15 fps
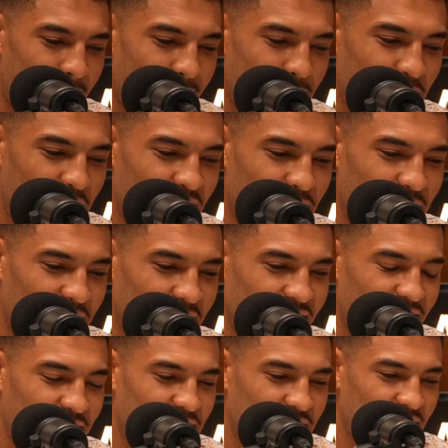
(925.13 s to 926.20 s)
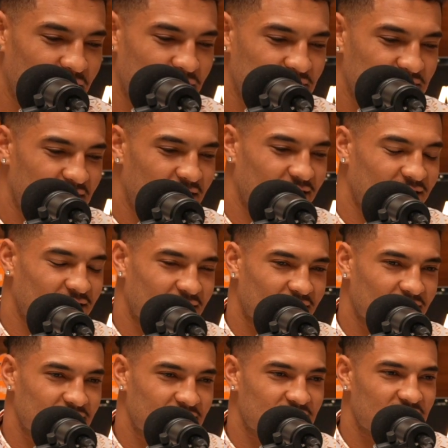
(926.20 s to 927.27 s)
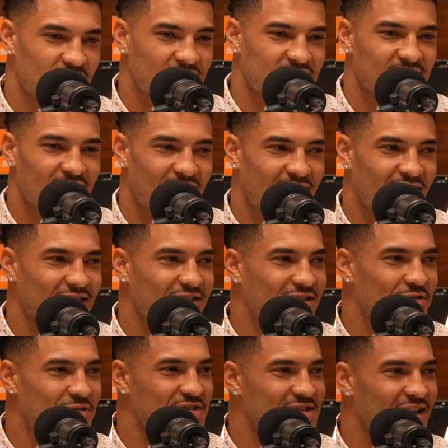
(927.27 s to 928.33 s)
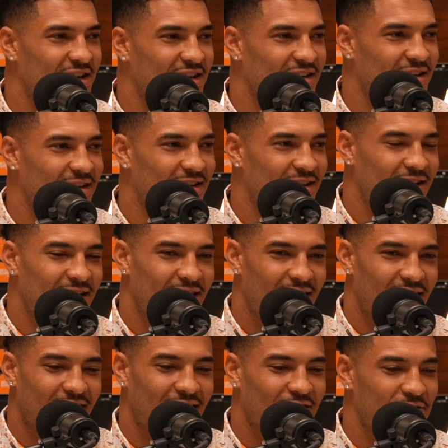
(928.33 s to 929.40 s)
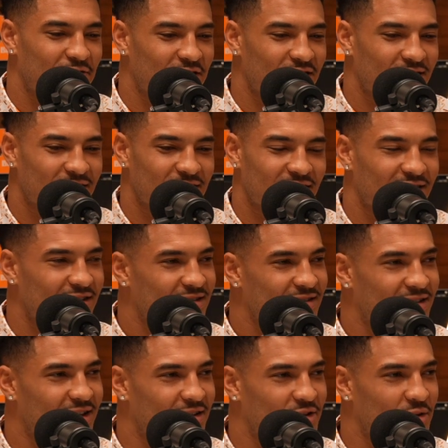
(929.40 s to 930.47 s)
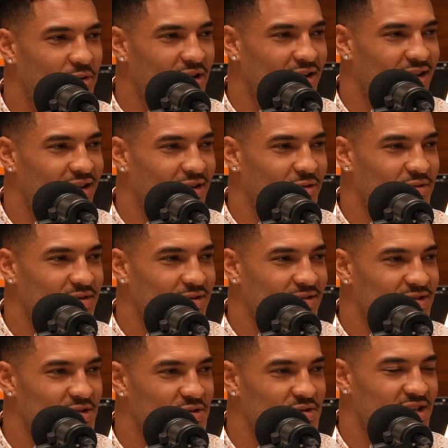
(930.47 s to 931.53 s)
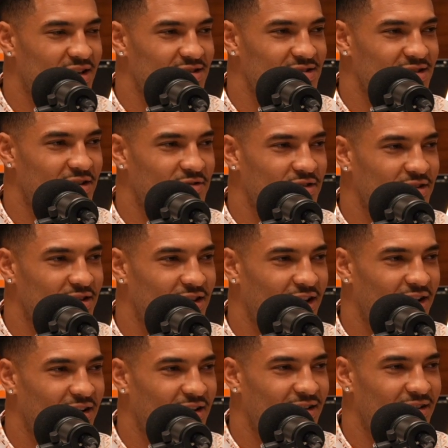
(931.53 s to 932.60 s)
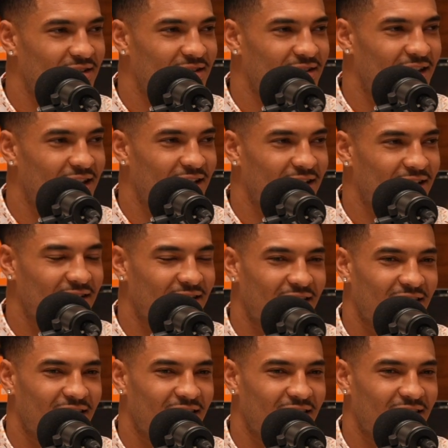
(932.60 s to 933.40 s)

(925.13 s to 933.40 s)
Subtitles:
my grandfather was talking to Chase and I, and he was like, I got a feeling you're going to kick the winning kick with 2 seconds left on the clock. And